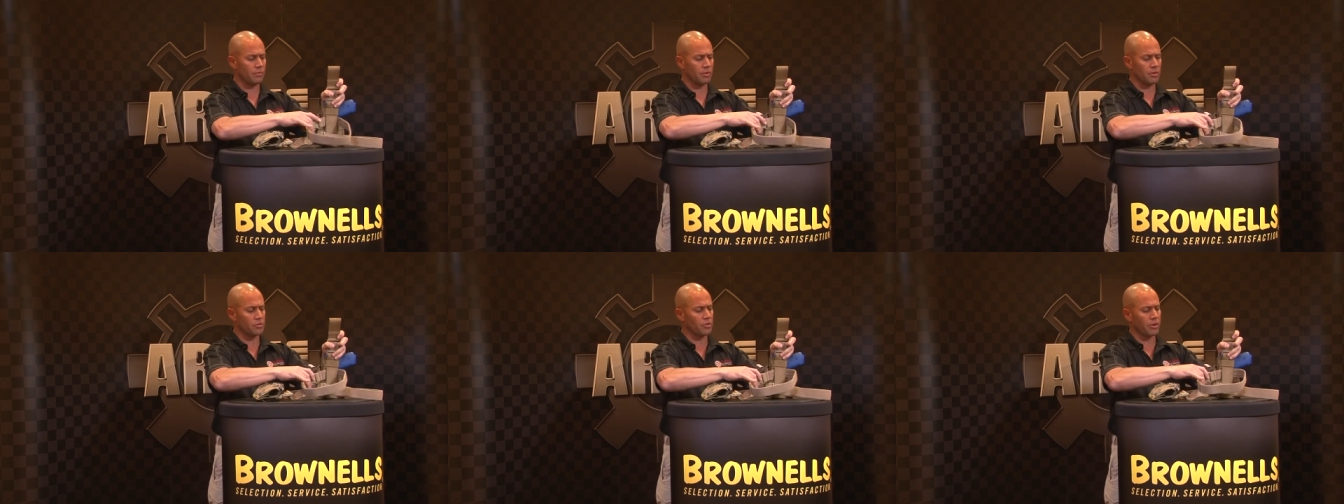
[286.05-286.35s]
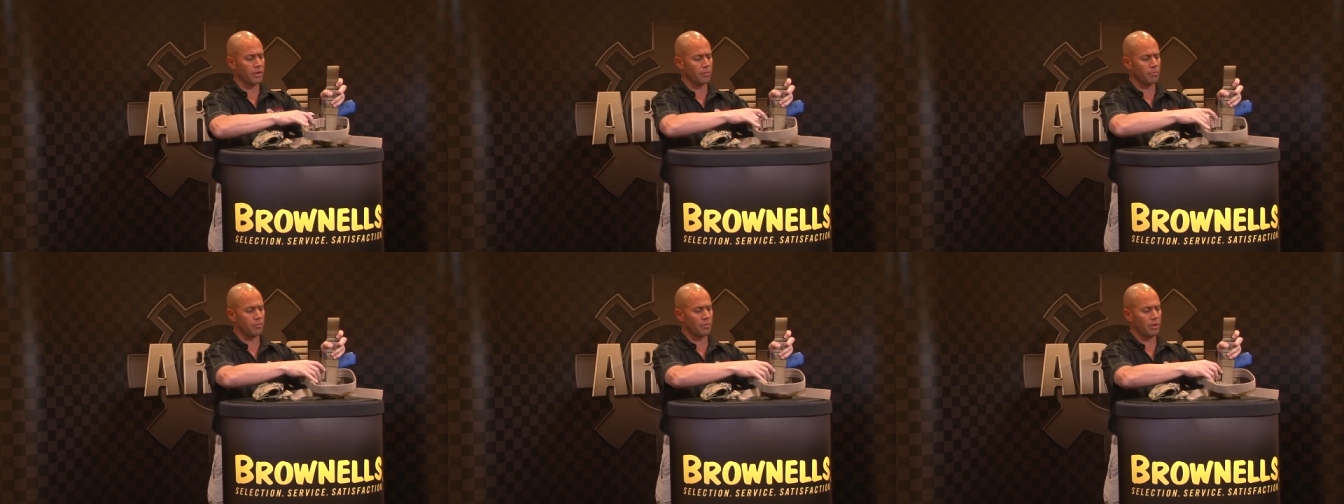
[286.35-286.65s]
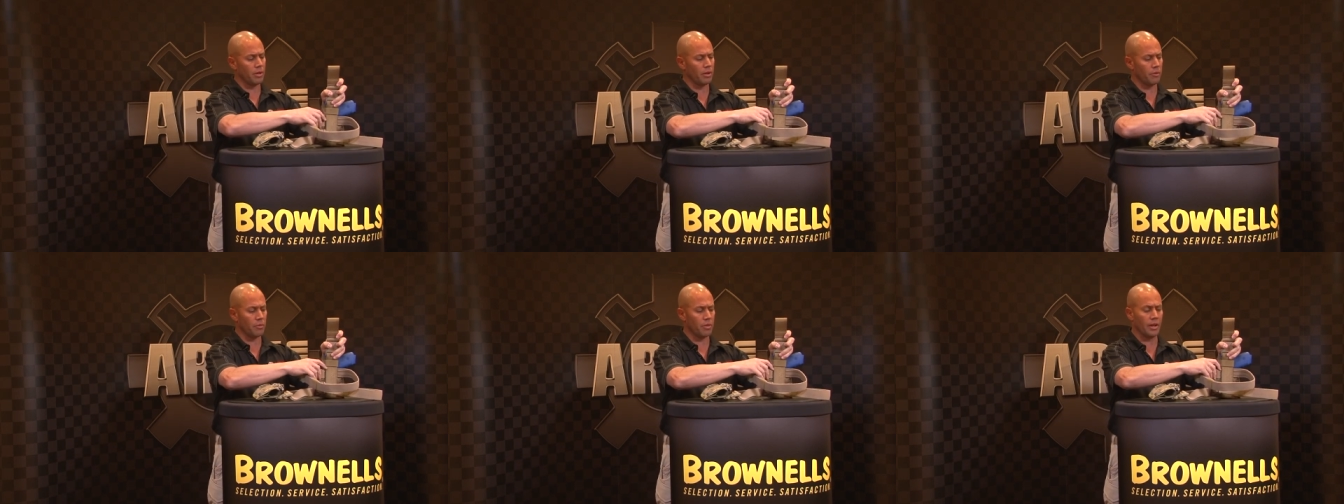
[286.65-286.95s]
Sorry,
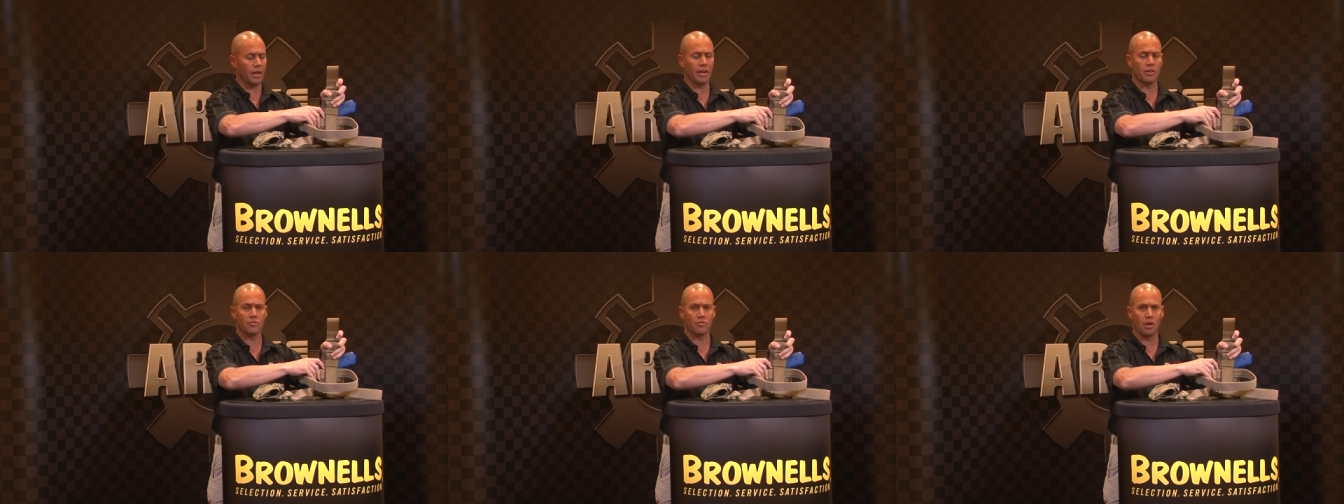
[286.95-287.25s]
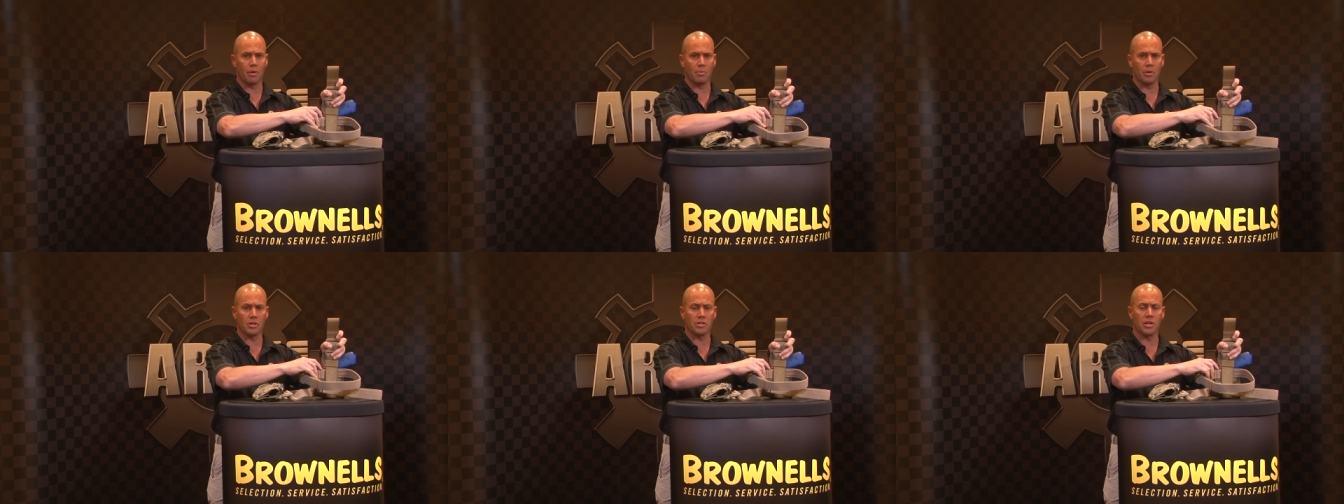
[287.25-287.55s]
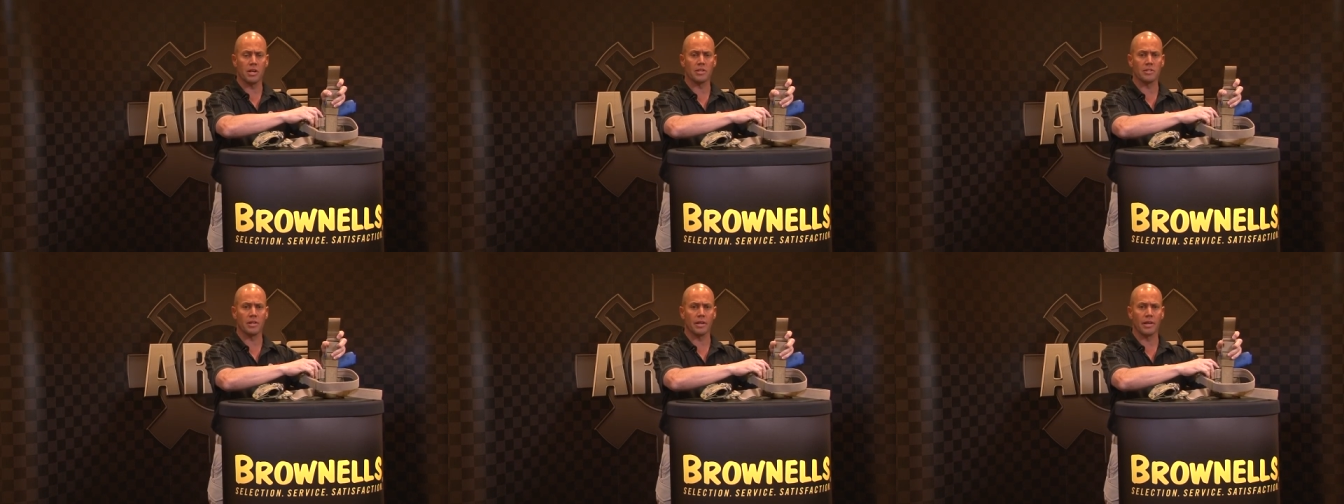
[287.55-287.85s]
uh, the leg strap
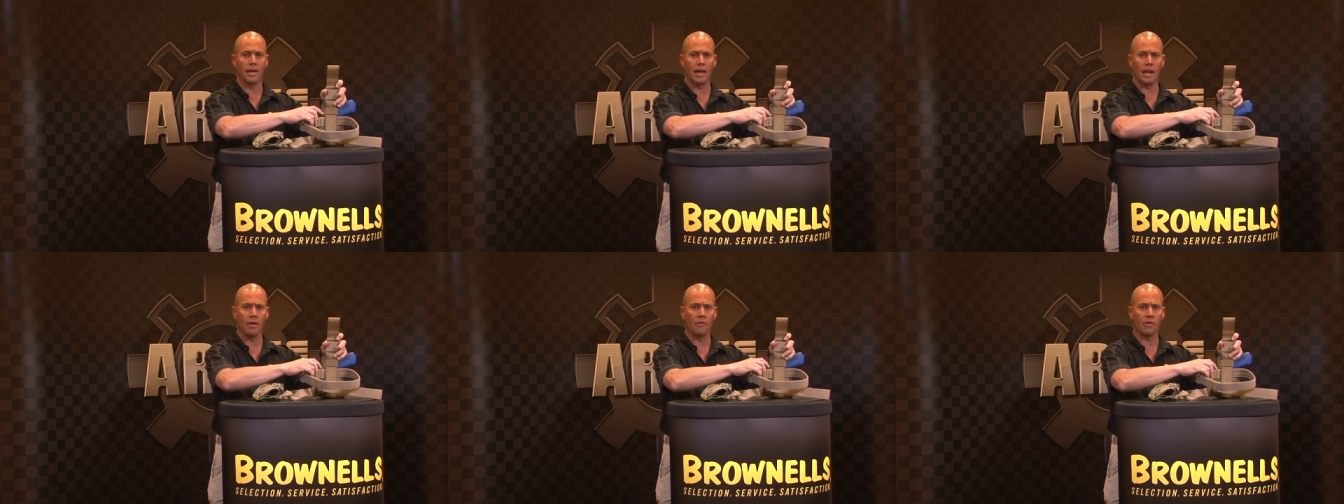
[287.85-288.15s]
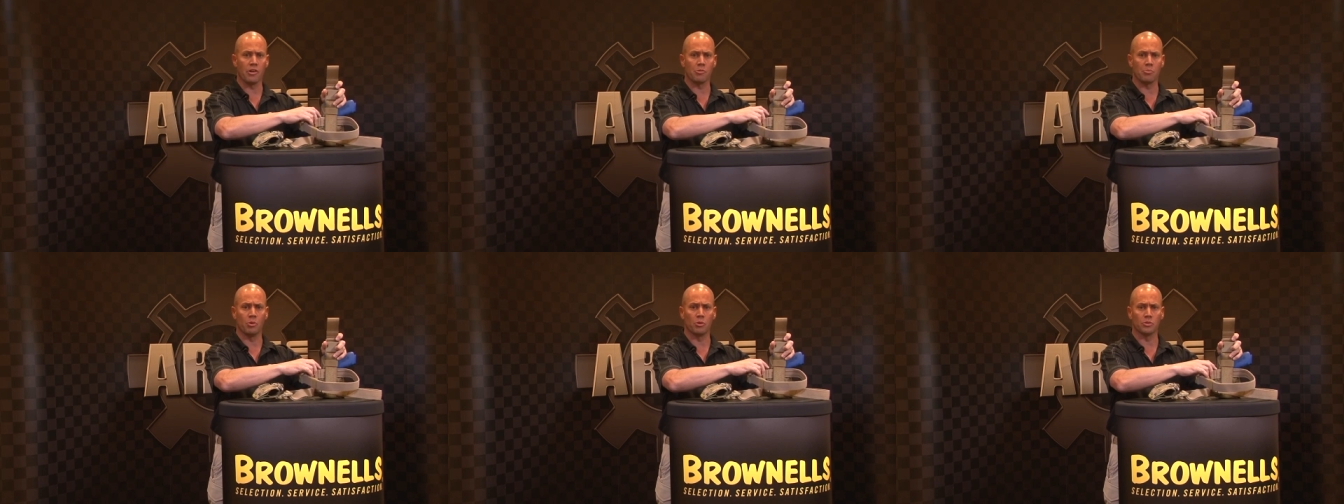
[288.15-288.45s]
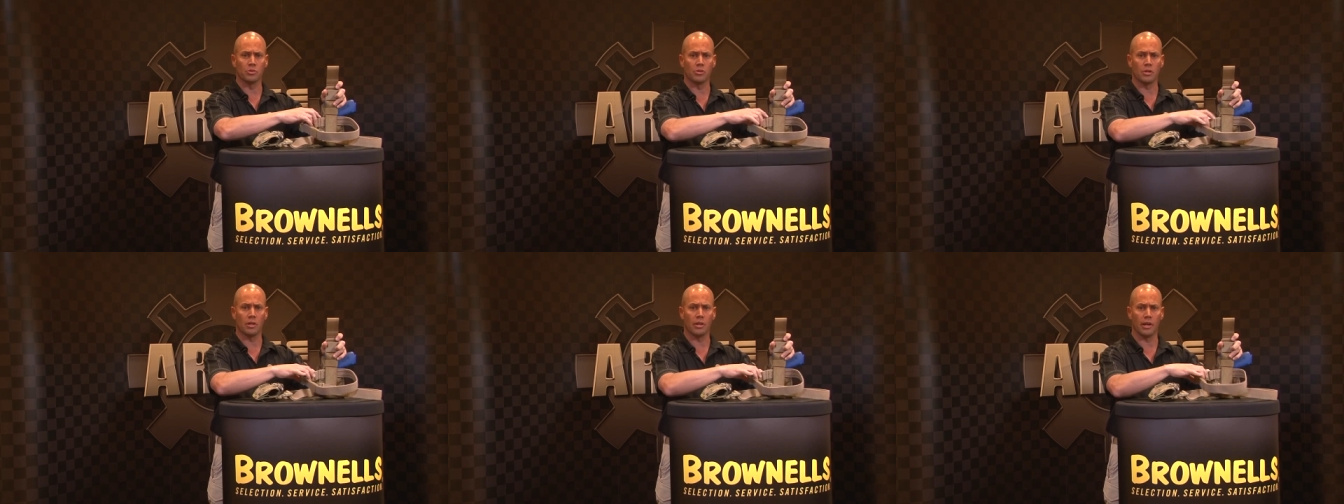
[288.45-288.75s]
actually has an Allen wrench built
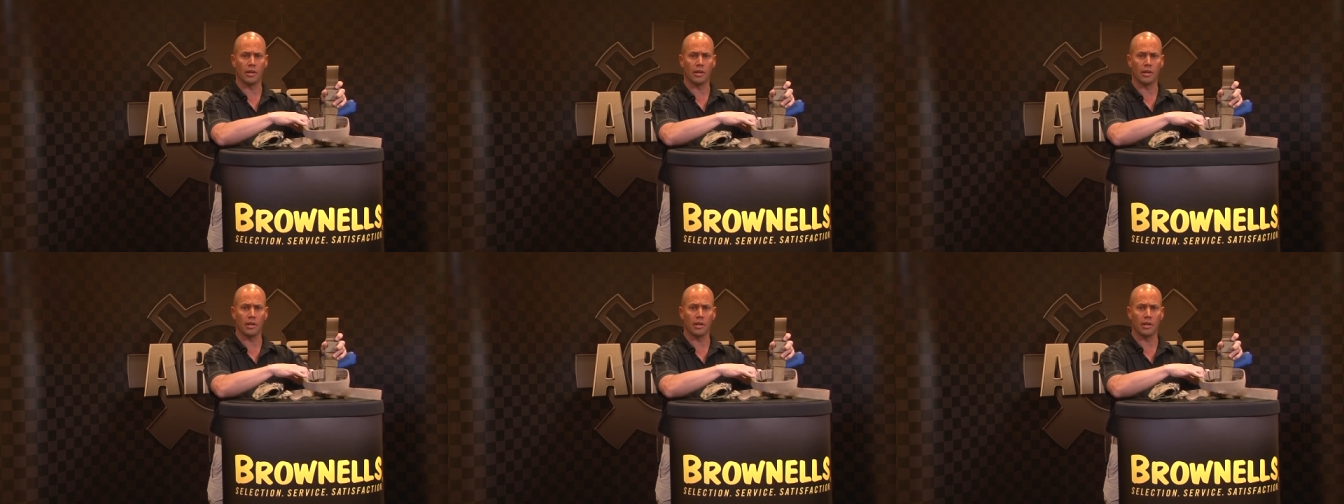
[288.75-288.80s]
into the